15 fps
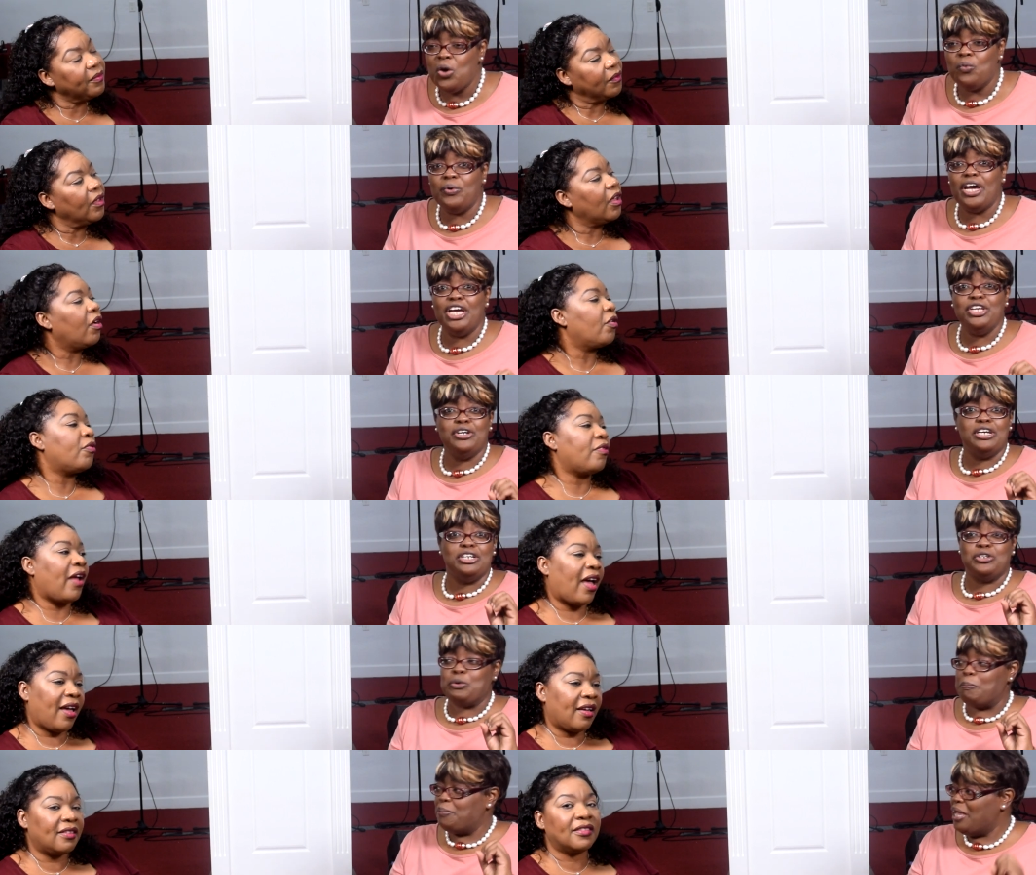Speaker 1: where you
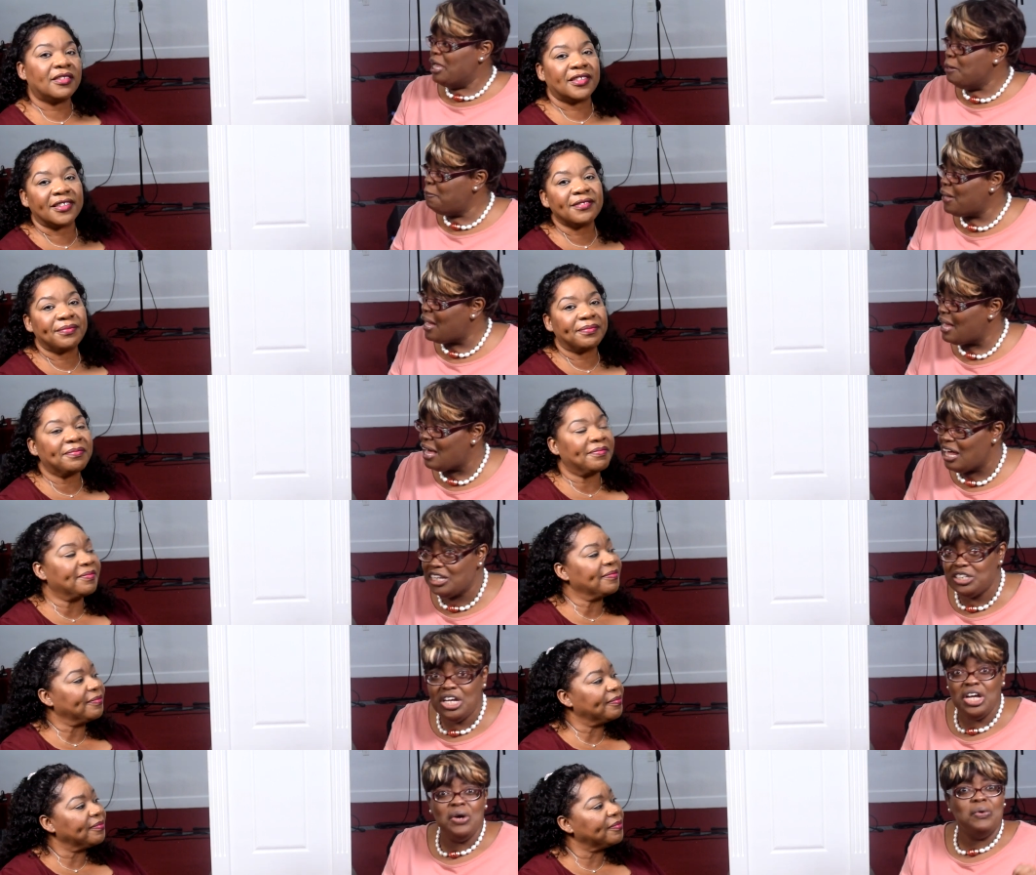can right. do
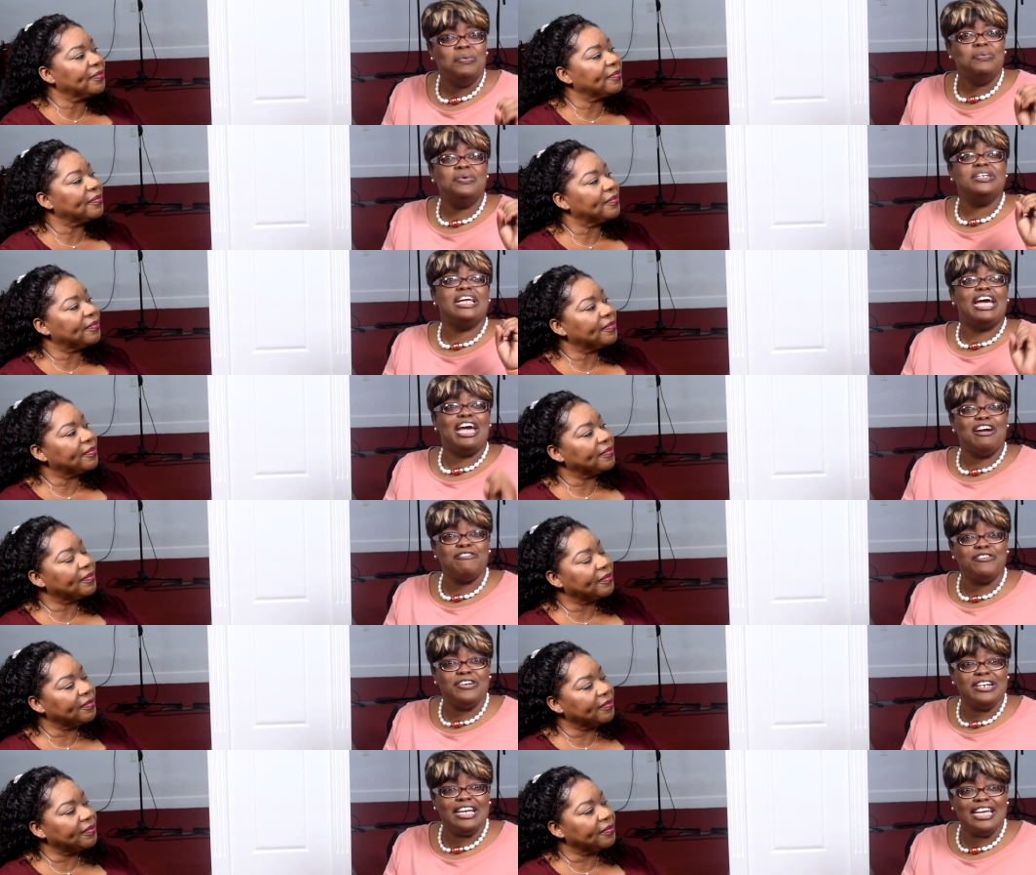PayPal, mm -hmm
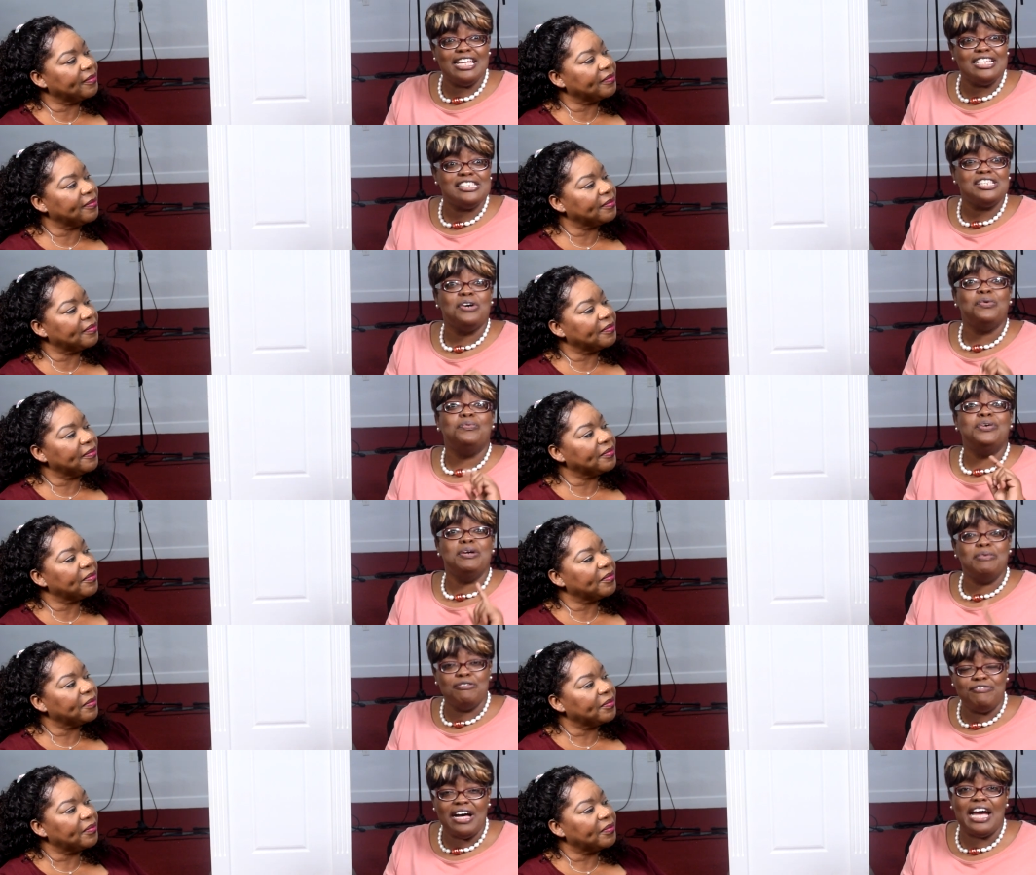Whatever it is,
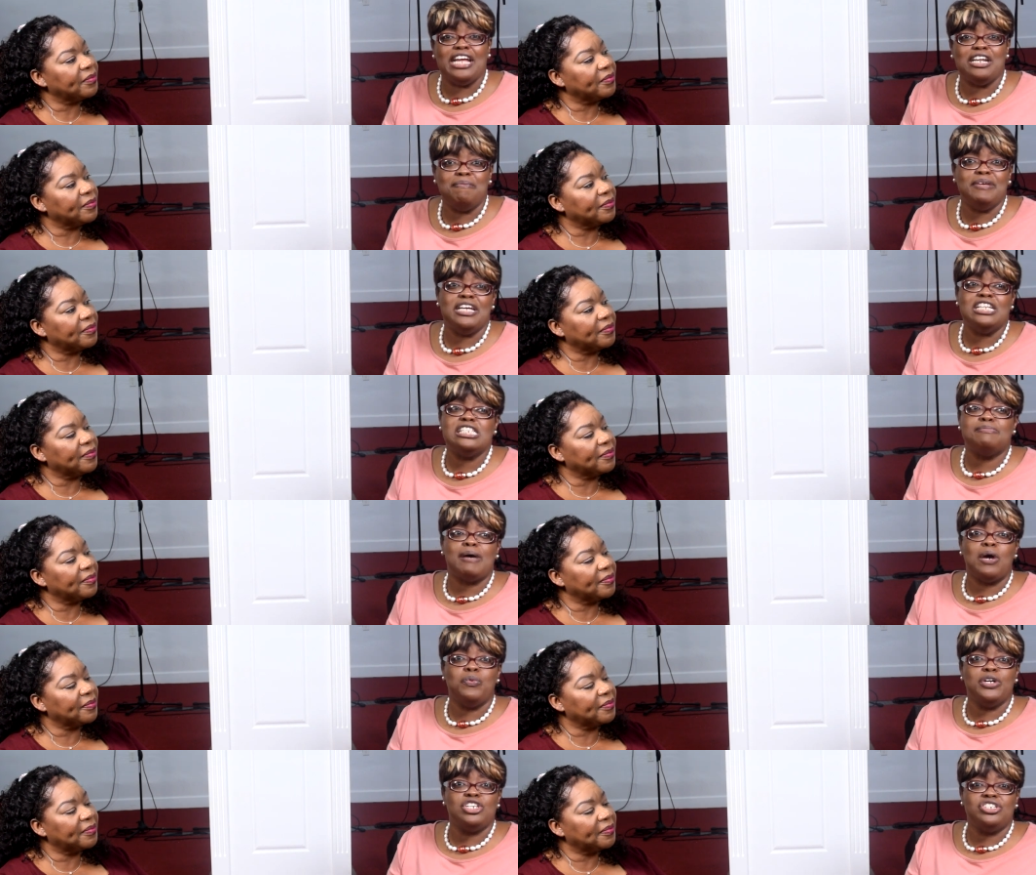we will find a means
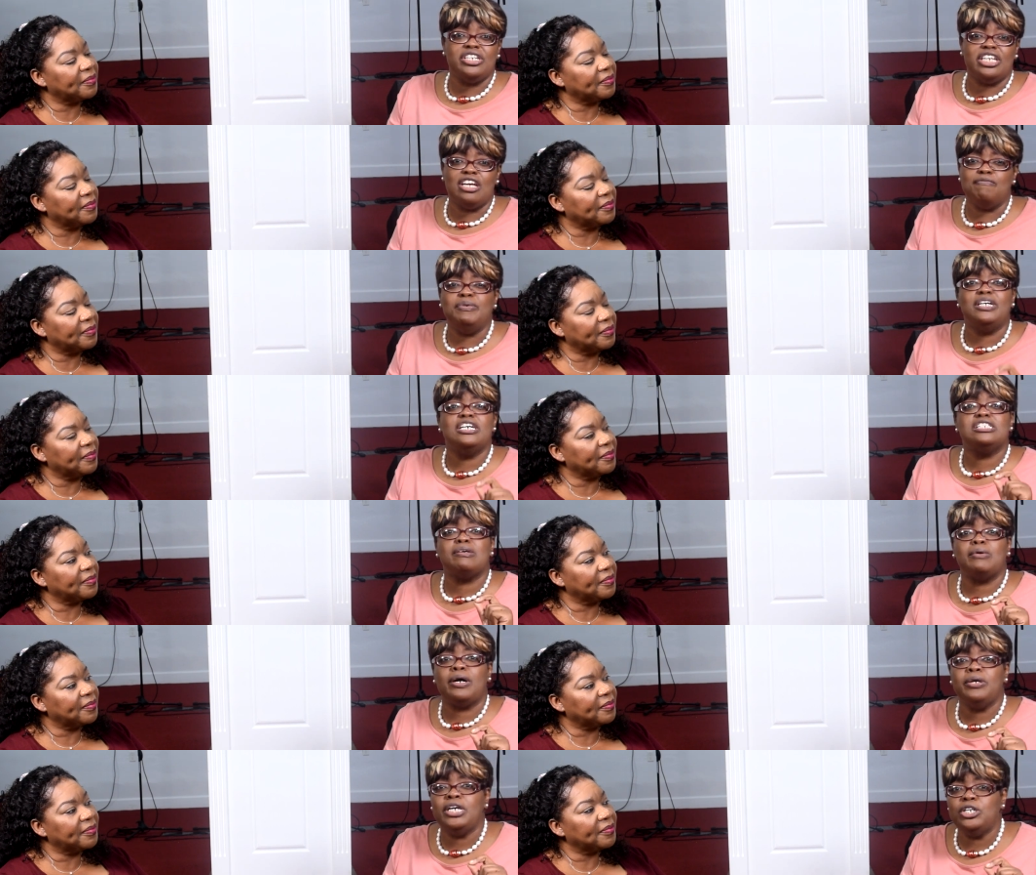by which to give
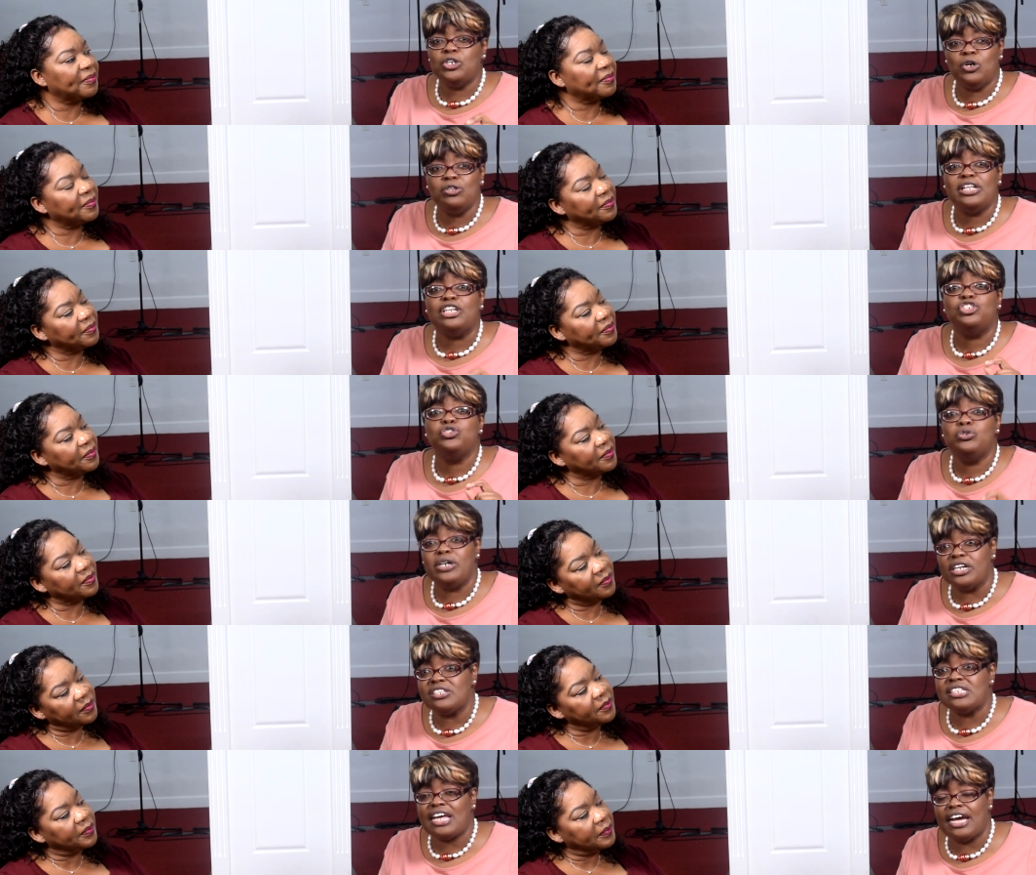because we know that you
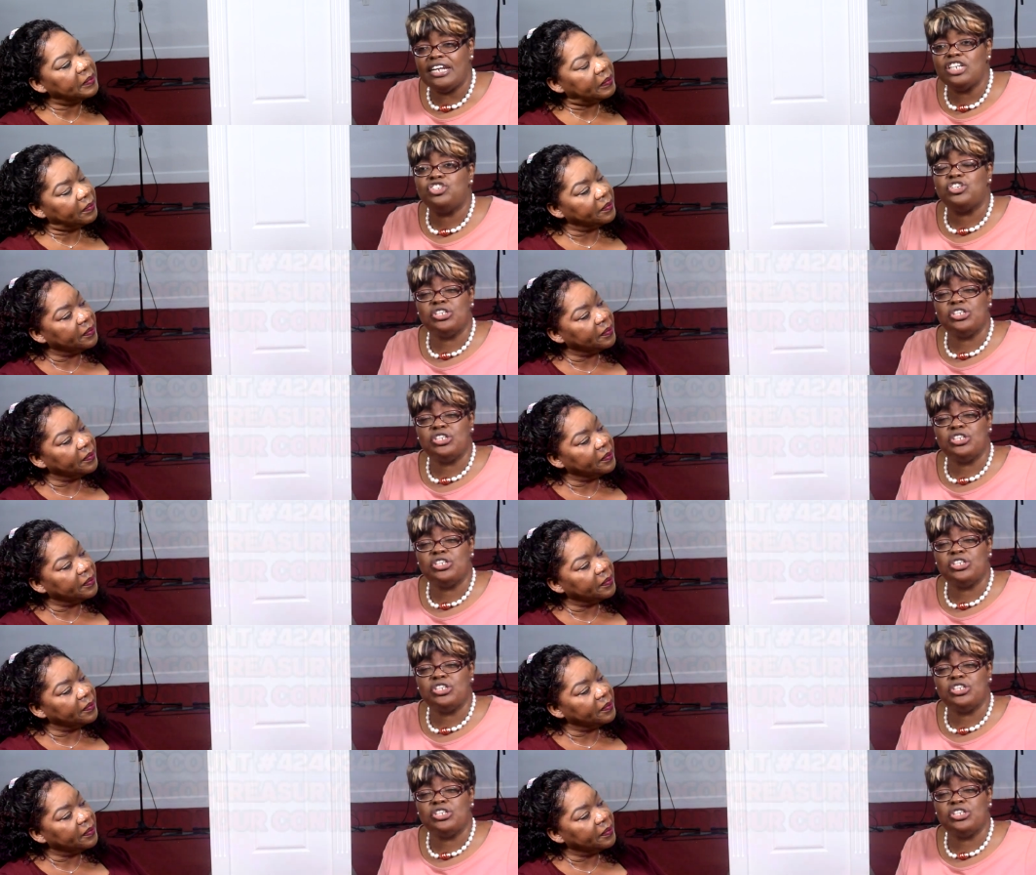are excited